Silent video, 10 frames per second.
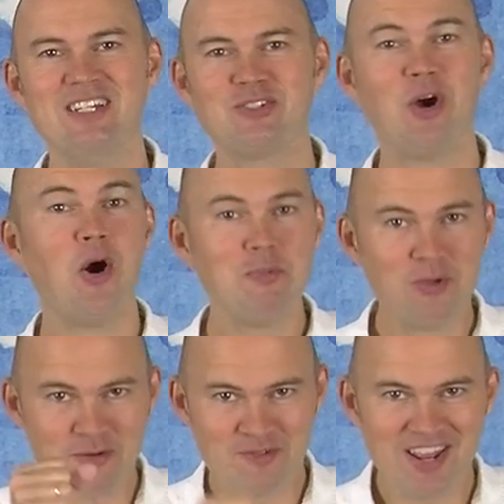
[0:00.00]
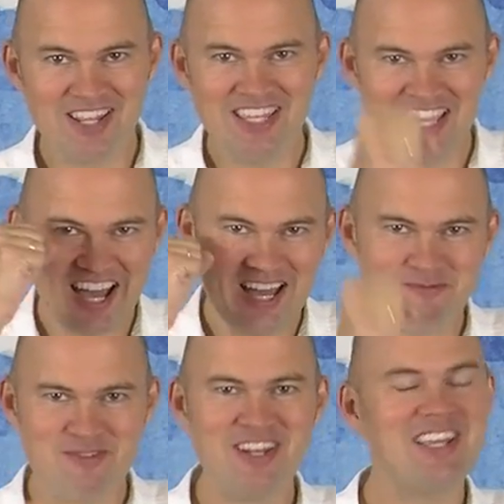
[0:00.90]
So I hope you're ready.
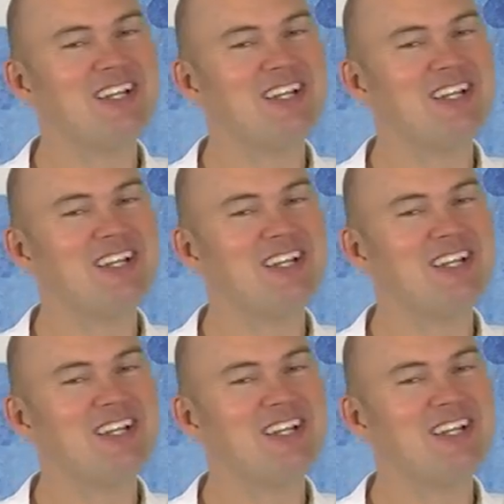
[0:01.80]
I'm ready.